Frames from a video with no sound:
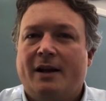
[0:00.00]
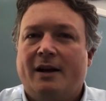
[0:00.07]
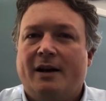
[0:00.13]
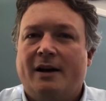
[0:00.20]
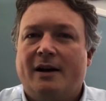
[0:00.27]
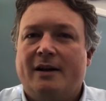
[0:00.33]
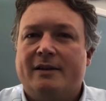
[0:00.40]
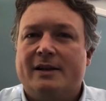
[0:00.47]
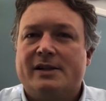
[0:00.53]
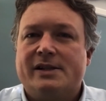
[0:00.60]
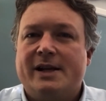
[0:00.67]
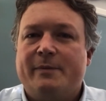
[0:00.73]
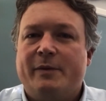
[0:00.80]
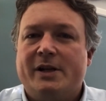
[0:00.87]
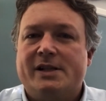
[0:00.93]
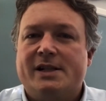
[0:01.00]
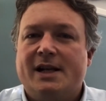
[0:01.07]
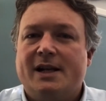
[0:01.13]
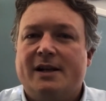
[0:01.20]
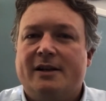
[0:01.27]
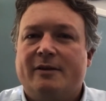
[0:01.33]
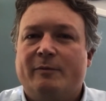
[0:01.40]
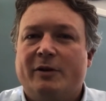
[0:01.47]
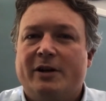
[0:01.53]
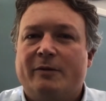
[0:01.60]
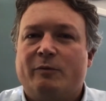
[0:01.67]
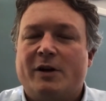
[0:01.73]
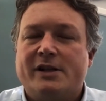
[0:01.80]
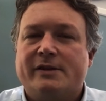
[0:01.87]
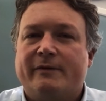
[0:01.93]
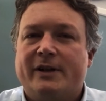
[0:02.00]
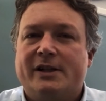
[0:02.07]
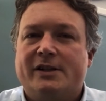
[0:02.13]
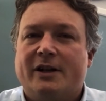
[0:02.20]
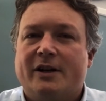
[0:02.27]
The CPC, Community Preservation